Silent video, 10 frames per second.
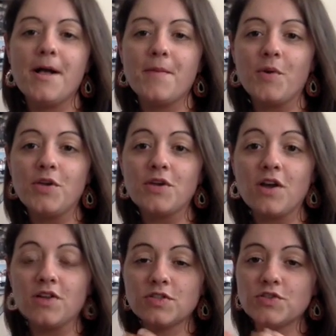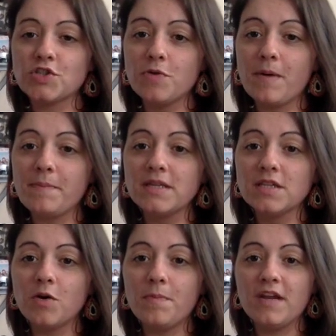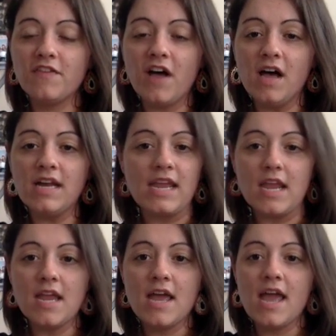Or you can also scoop up a little bit of honey